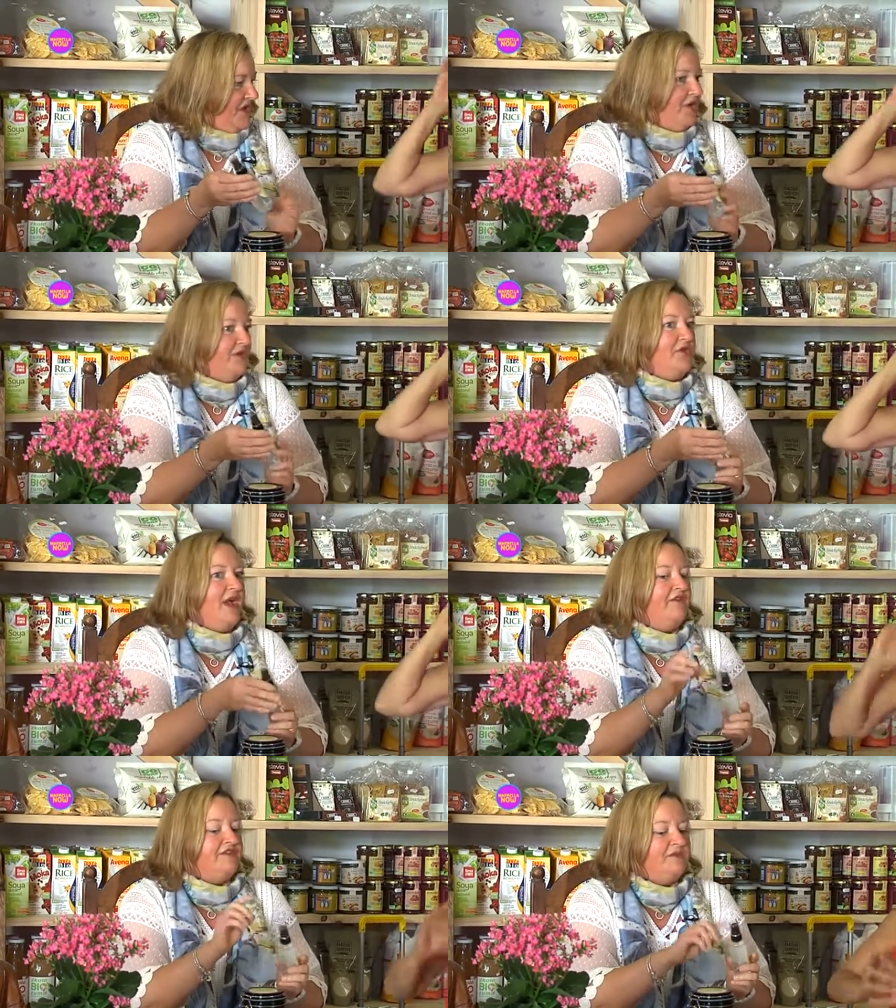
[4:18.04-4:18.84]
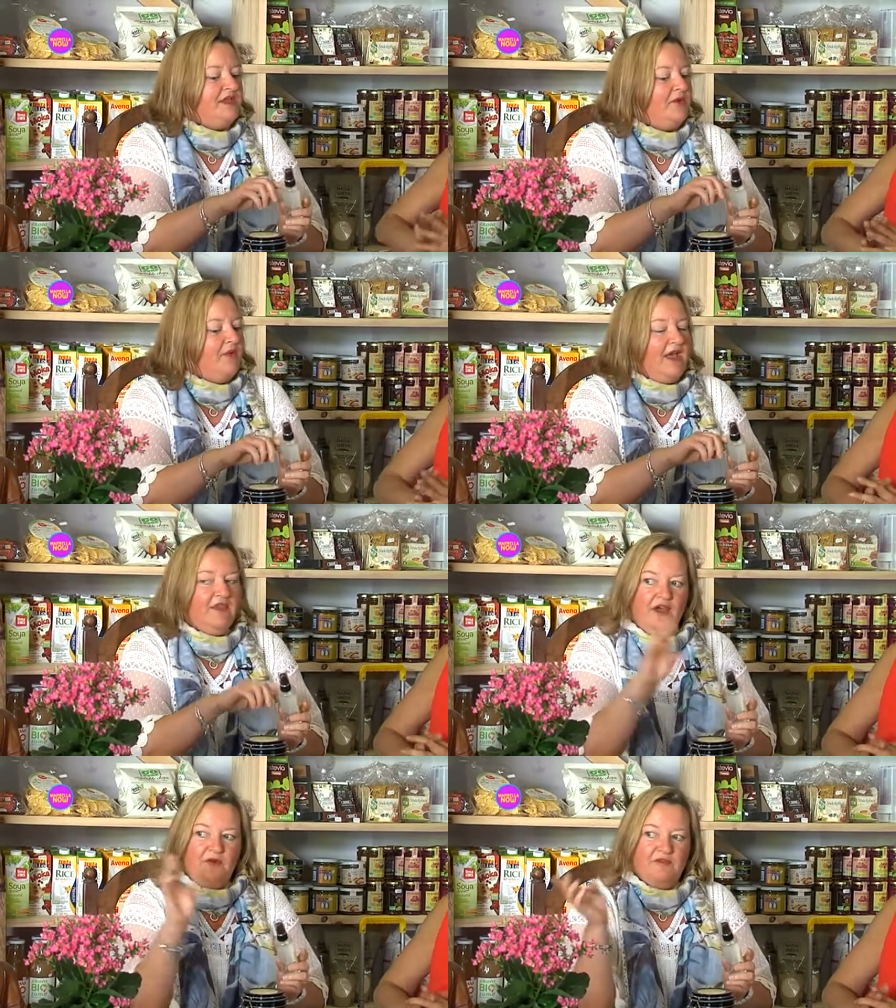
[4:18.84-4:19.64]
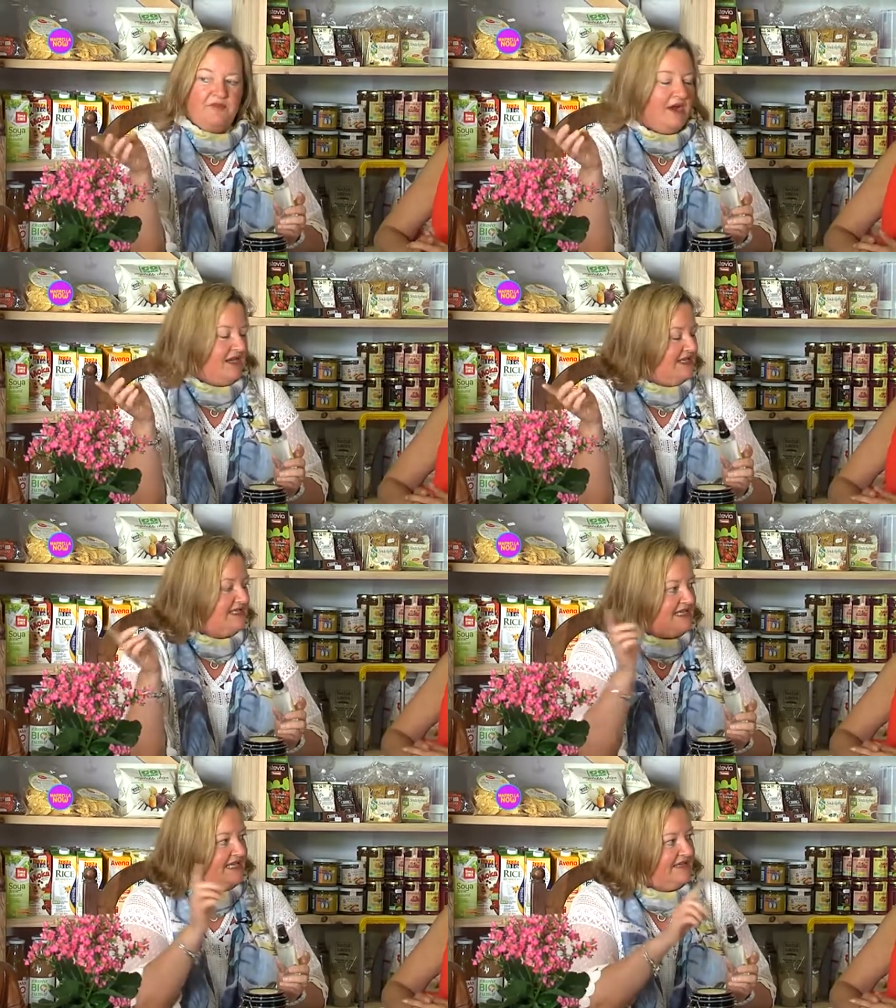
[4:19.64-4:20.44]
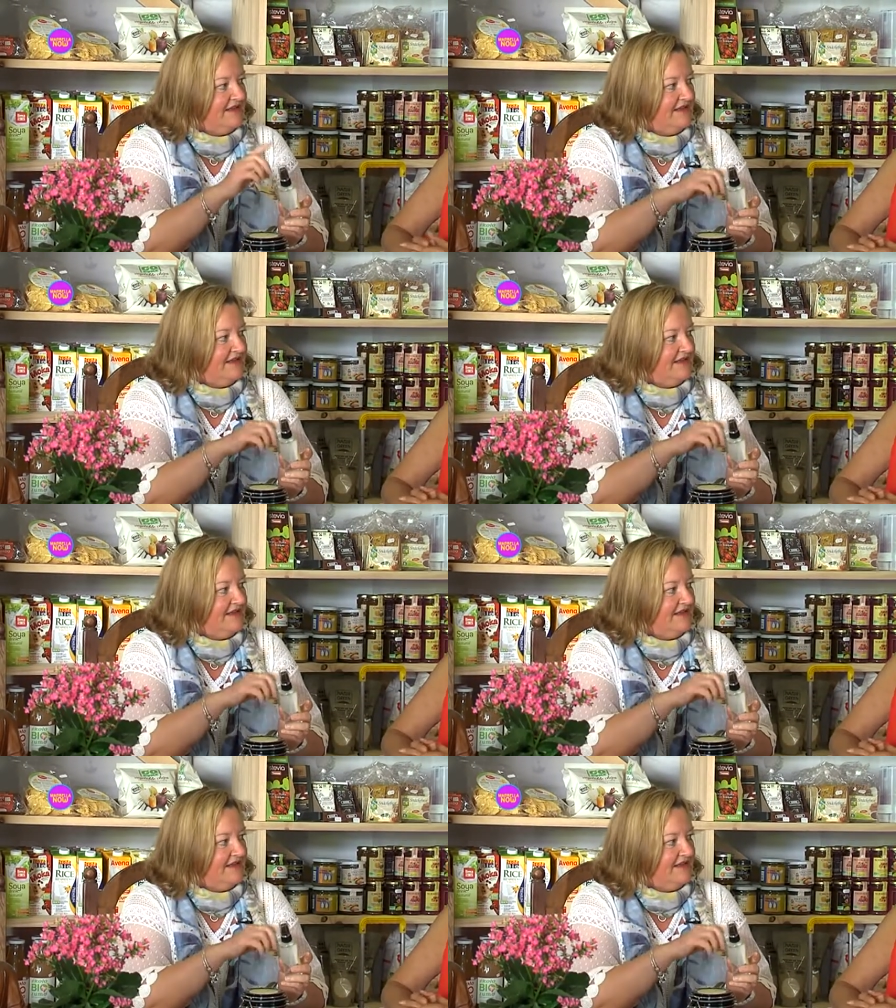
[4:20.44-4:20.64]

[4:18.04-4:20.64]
No, you have to be aware though with pregnancy.